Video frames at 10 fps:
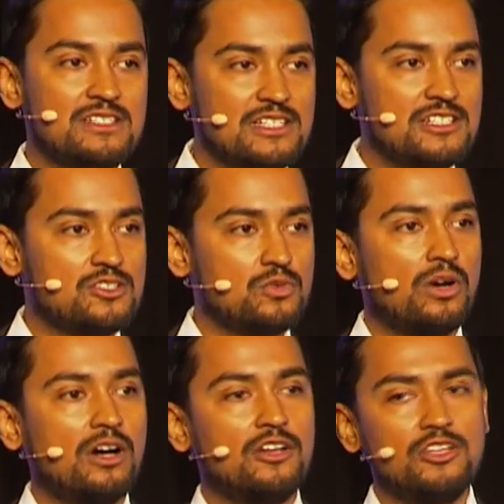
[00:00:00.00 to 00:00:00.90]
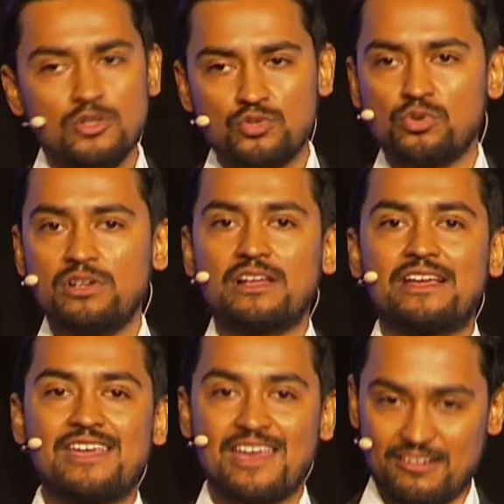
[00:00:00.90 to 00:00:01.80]
into a neutral
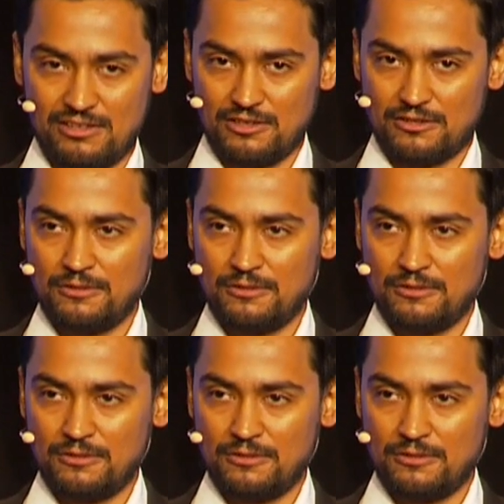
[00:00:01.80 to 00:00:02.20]
carrier